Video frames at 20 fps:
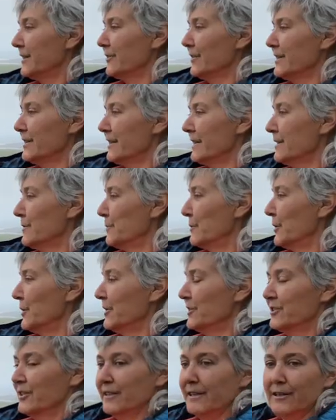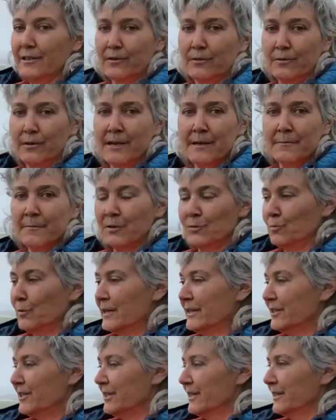hearing native birds in here,
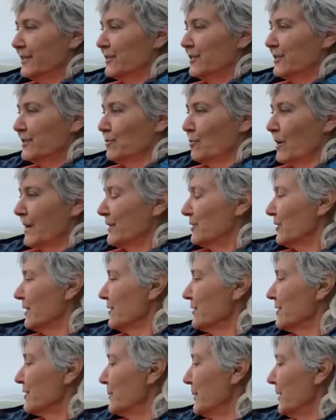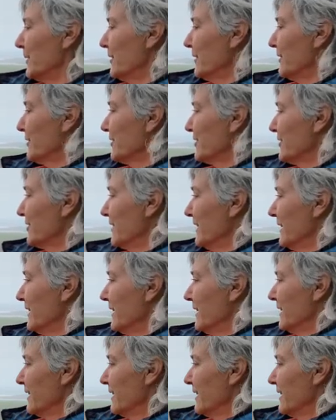wren tits, white-crowned sparrows.